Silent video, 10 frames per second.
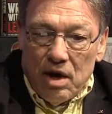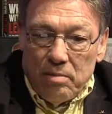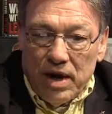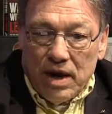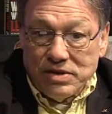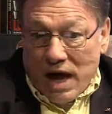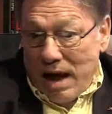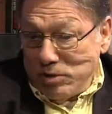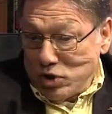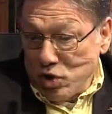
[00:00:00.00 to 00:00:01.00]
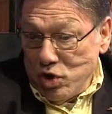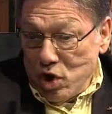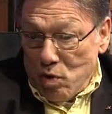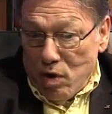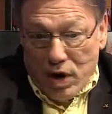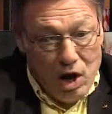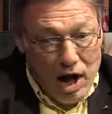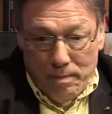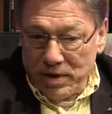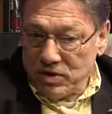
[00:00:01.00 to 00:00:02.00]
because I'm sure you own a
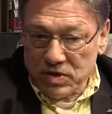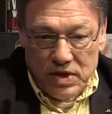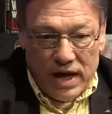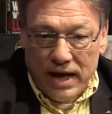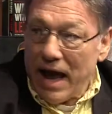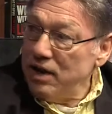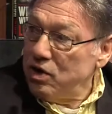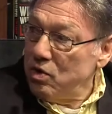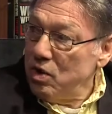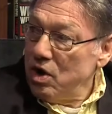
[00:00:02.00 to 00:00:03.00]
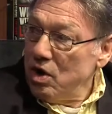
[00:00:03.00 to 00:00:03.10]
copy, just like I do,